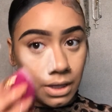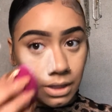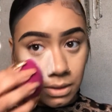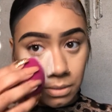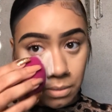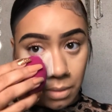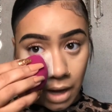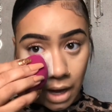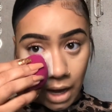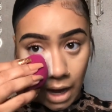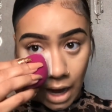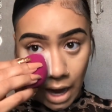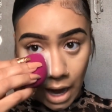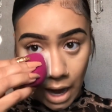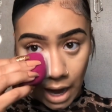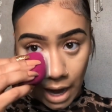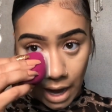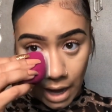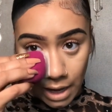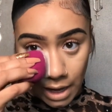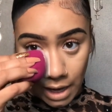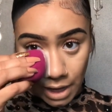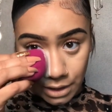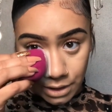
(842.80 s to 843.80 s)
my
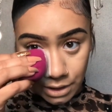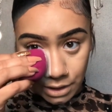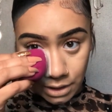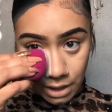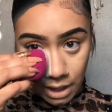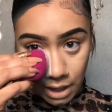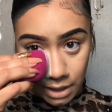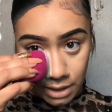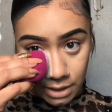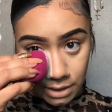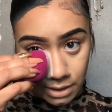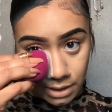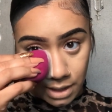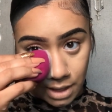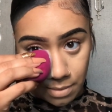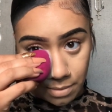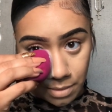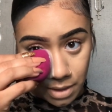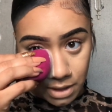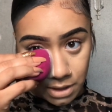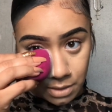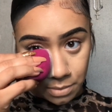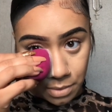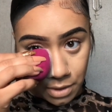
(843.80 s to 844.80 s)
eye. I just kind of set
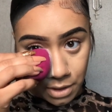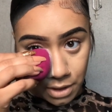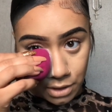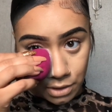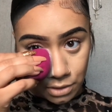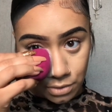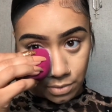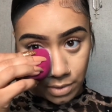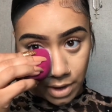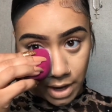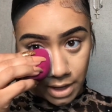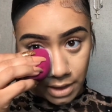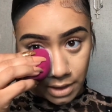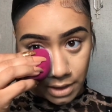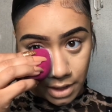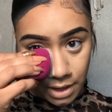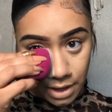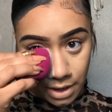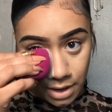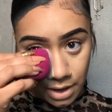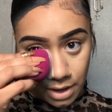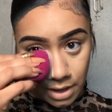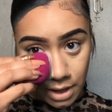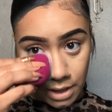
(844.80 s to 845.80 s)
my sponge right
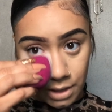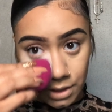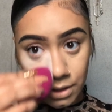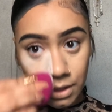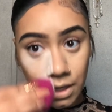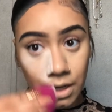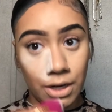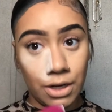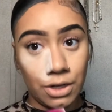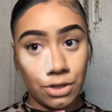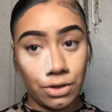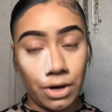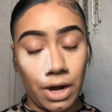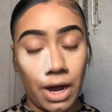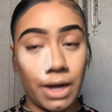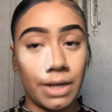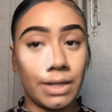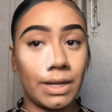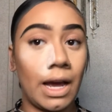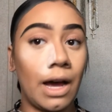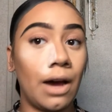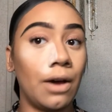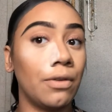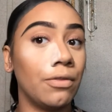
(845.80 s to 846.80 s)
there and I just kind of drag
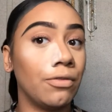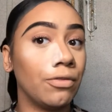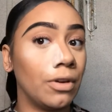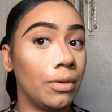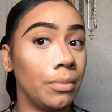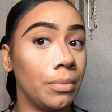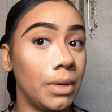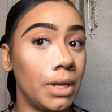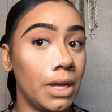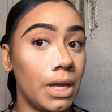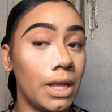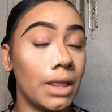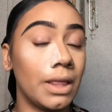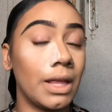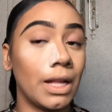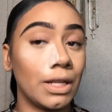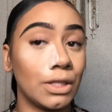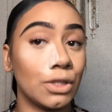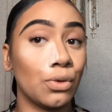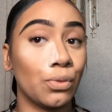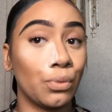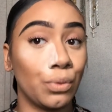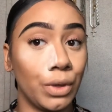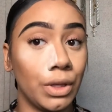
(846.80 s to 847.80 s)
down. For me, that's
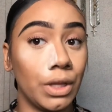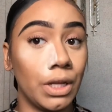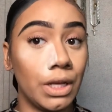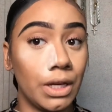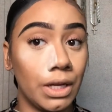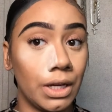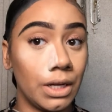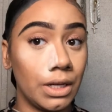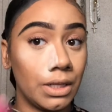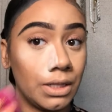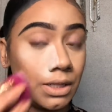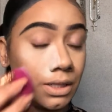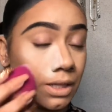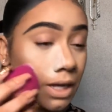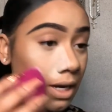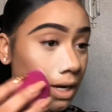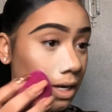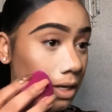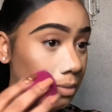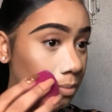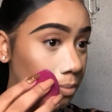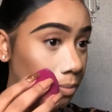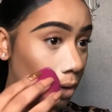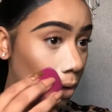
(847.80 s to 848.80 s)
a really good
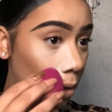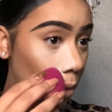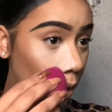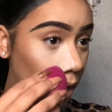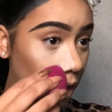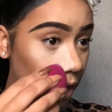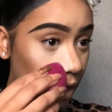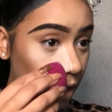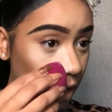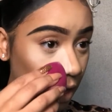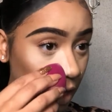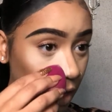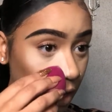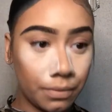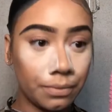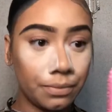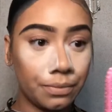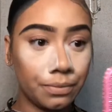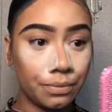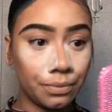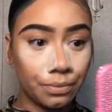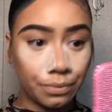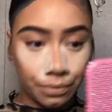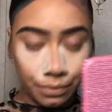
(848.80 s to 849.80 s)
setting point.
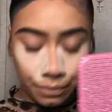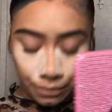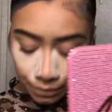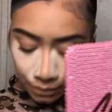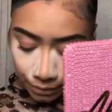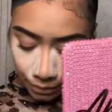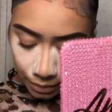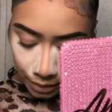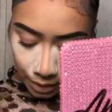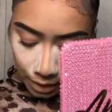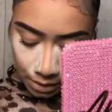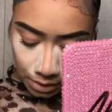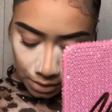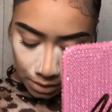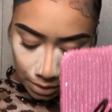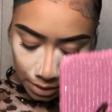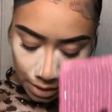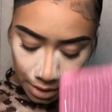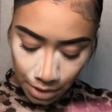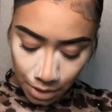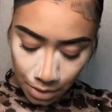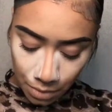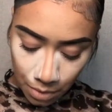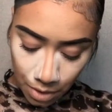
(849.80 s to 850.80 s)
So
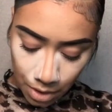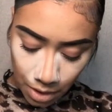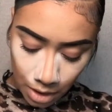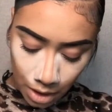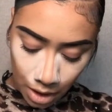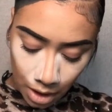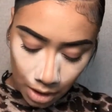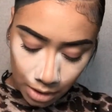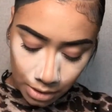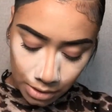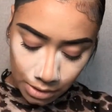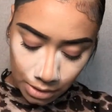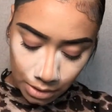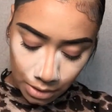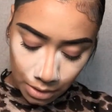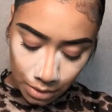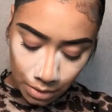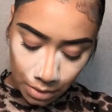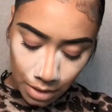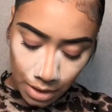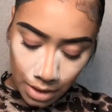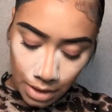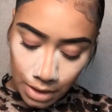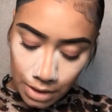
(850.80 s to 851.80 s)
then you want to also
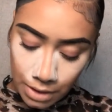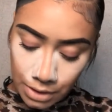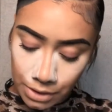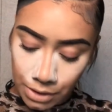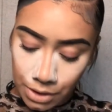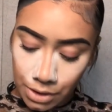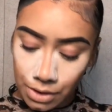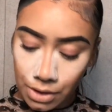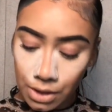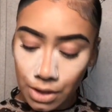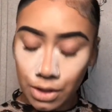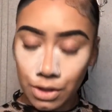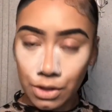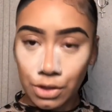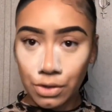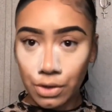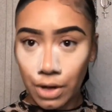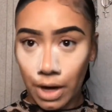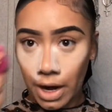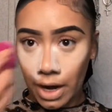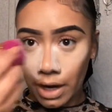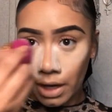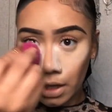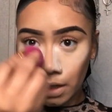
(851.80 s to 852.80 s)
just
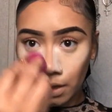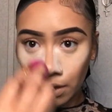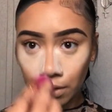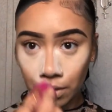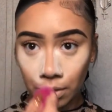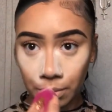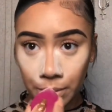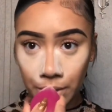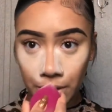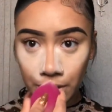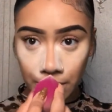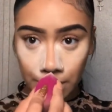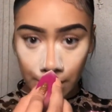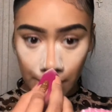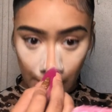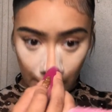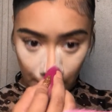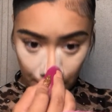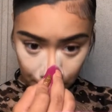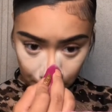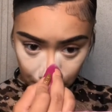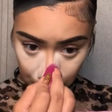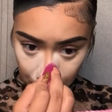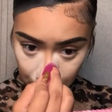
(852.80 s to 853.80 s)
drag a little bit
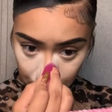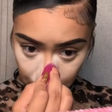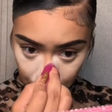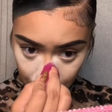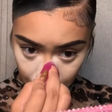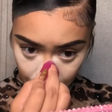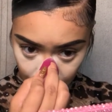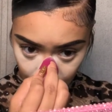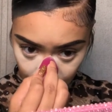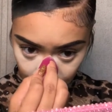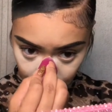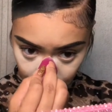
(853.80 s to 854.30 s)
down the middle of